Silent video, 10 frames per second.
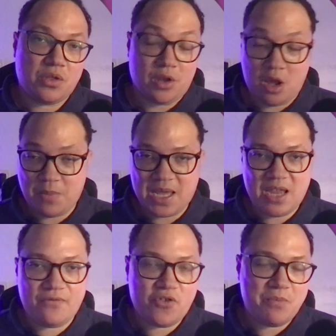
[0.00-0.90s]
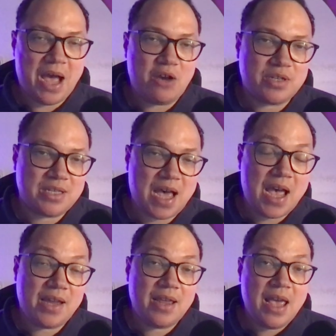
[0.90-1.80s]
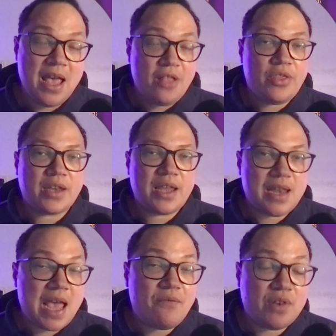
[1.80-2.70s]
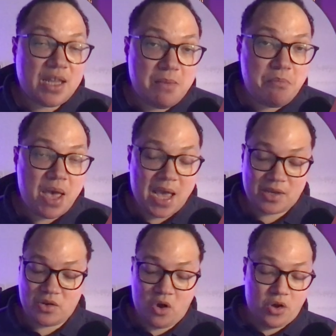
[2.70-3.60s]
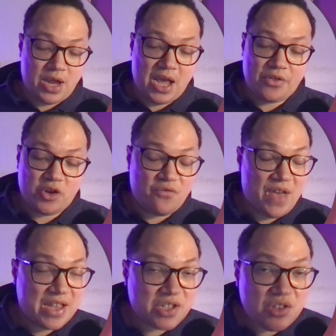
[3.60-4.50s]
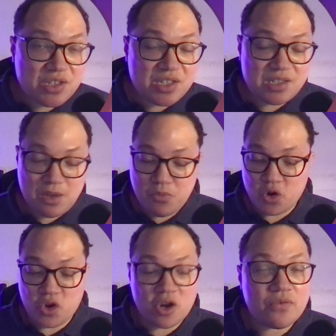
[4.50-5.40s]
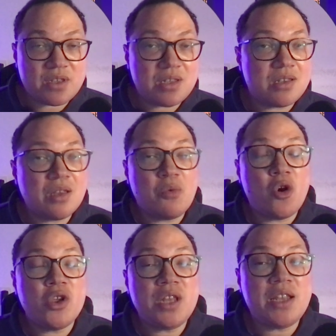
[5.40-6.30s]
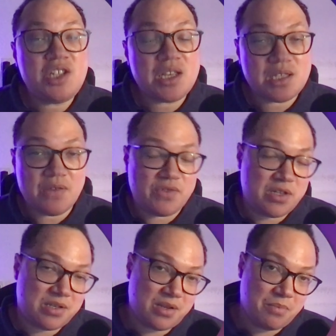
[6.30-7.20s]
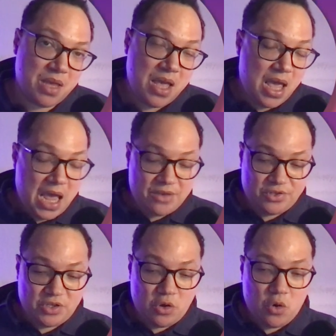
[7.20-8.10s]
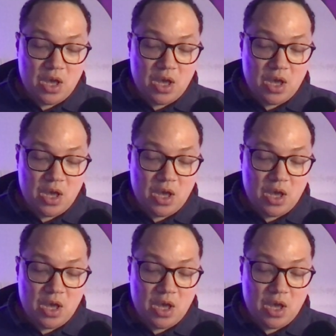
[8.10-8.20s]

coming in from outside that can have an impact on either your vascular system, your nervous system, or your digestive system. And so